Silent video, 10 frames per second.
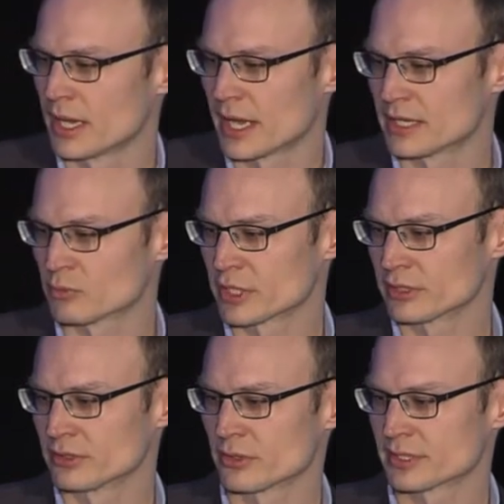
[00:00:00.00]
And what
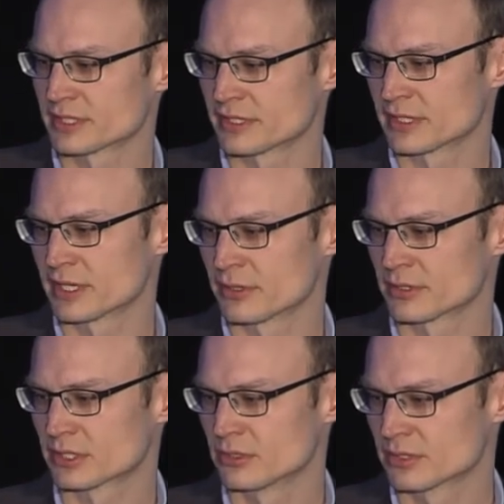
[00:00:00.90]
you'll notice is that
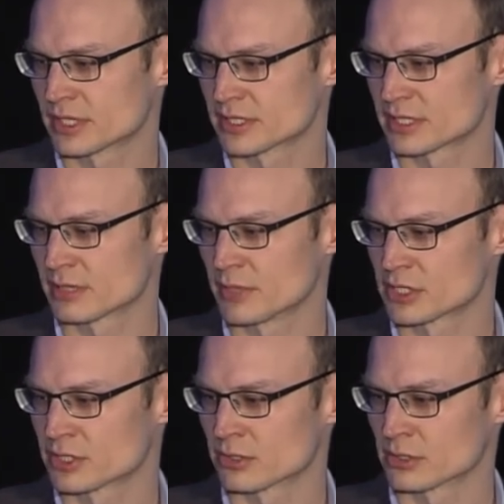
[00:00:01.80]
those 2 sites that I
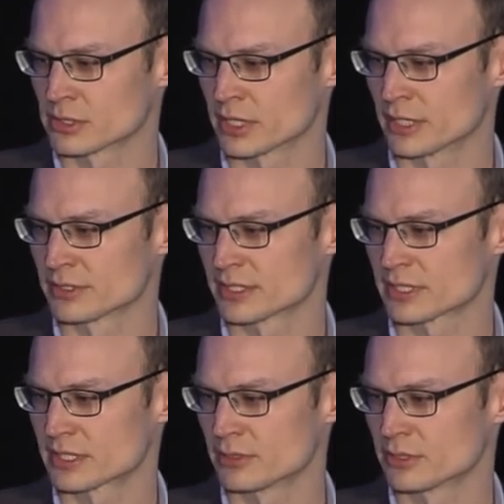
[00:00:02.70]
mentioned earlier,
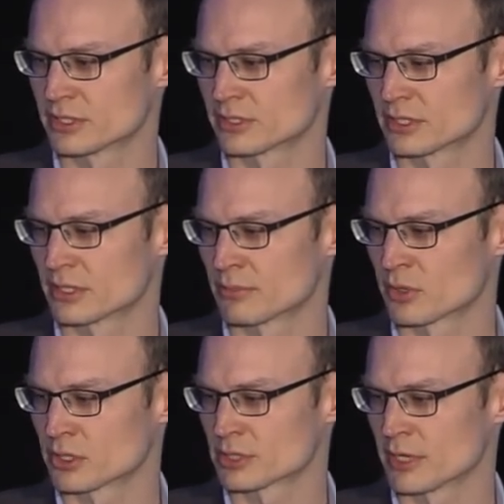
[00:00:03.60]
L60, which is in the
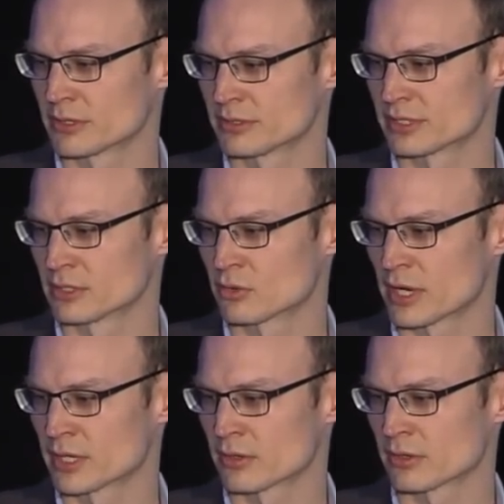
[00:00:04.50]
Birch Mountains, and
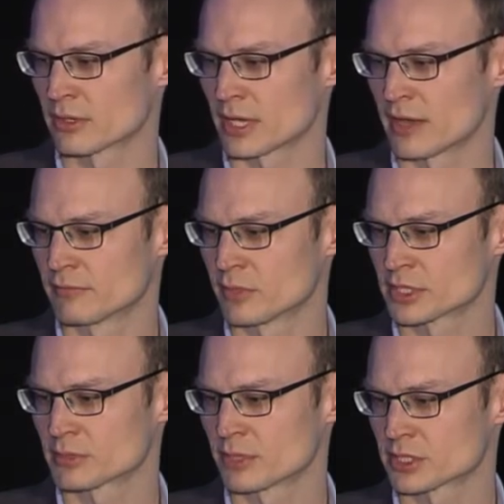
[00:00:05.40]
Gregor, have
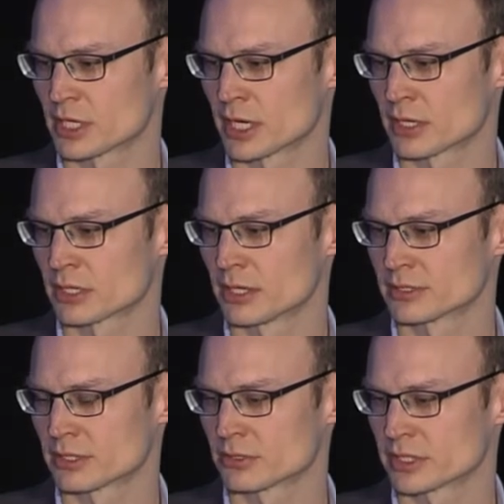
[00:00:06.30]
much, much higher
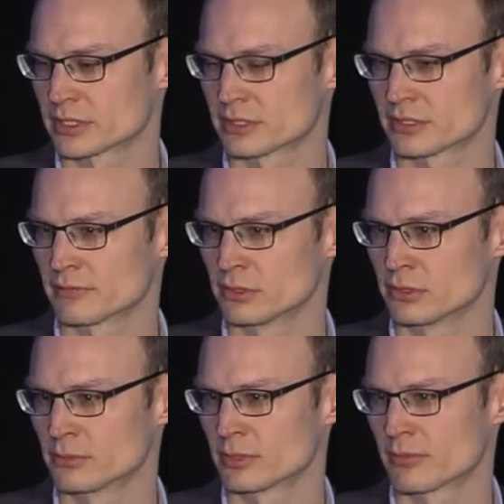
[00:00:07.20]
concentrations of
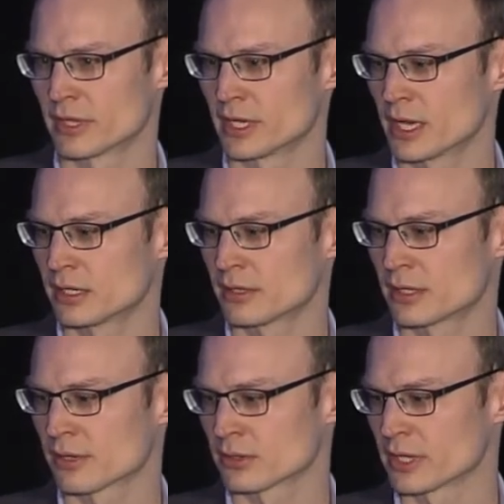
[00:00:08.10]
aluminum than any of the
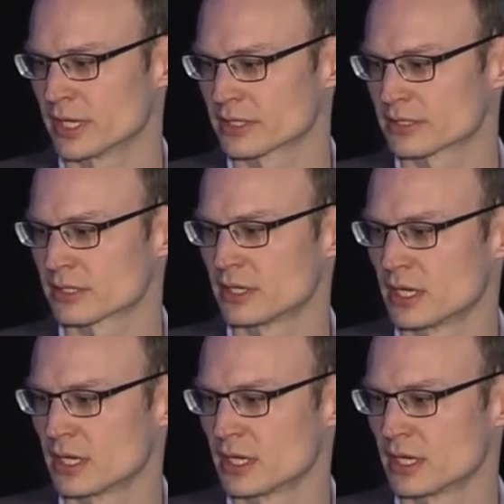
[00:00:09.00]
other lakes.